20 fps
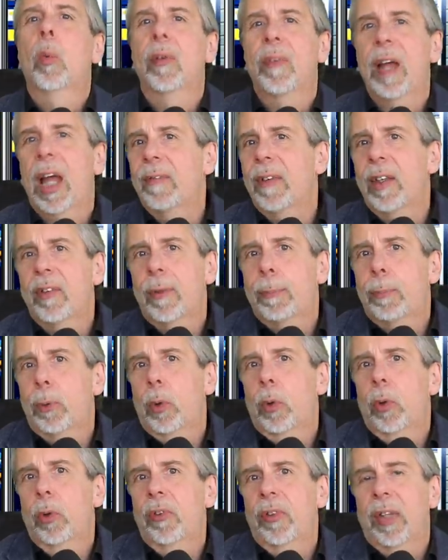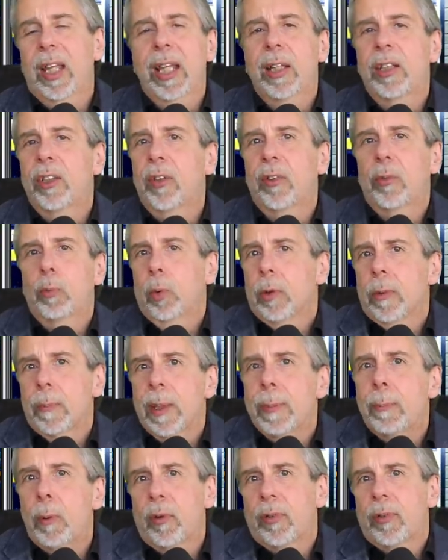Without their support, it just
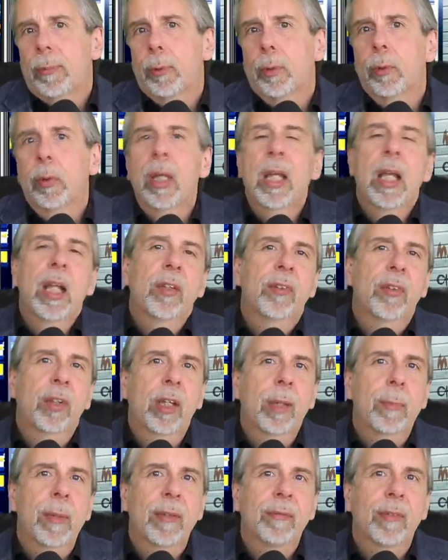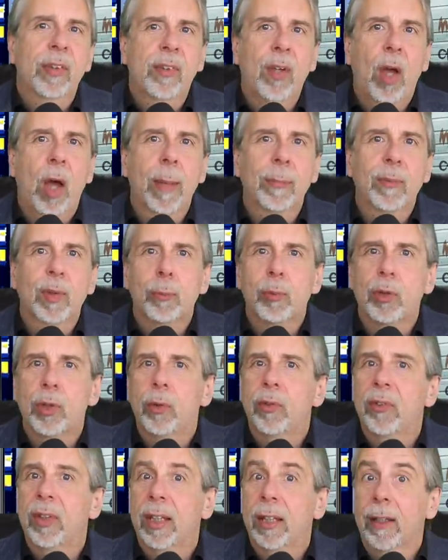wouldn't be possible to commit the time to
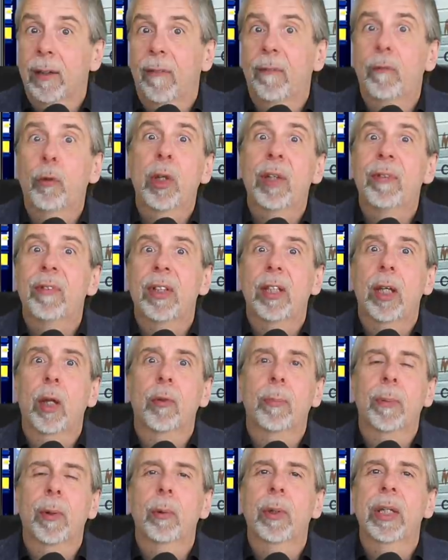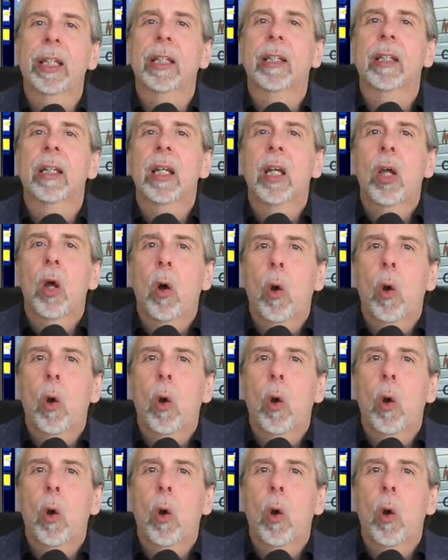producing three videos per week,